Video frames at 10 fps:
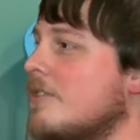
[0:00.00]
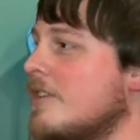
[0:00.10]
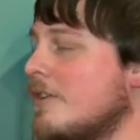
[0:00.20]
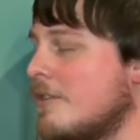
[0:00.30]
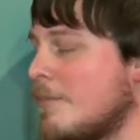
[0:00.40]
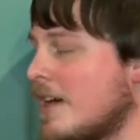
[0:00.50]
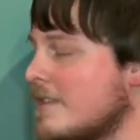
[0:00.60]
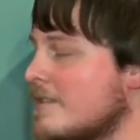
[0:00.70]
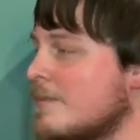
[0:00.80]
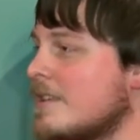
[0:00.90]
or it
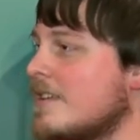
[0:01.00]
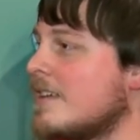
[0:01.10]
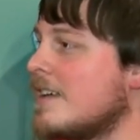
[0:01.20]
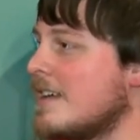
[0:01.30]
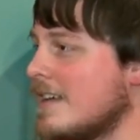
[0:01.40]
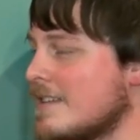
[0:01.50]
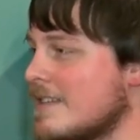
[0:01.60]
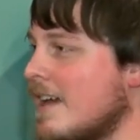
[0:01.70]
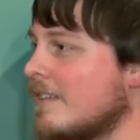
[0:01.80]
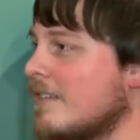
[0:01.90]
reminds me
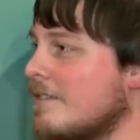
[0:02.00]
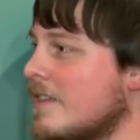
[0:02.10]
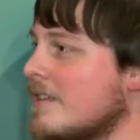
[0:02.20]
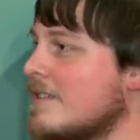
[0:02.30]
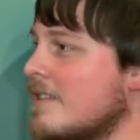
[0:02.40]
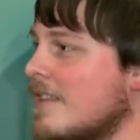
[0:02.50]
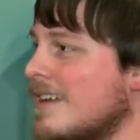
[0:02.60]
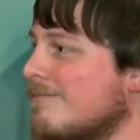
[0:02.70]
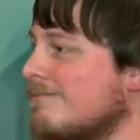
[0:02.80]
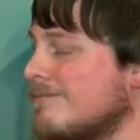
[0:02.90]
exactly of this. And
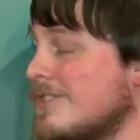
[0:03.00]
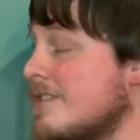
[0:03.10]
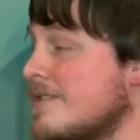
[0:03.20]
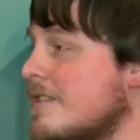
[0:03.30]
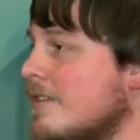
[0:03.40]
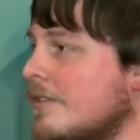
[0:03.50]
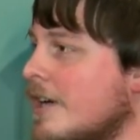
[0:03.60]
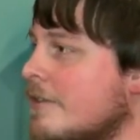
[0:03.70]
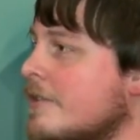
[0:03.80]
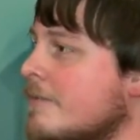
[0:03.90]
that turns it all
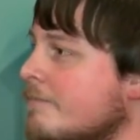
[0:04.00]
around.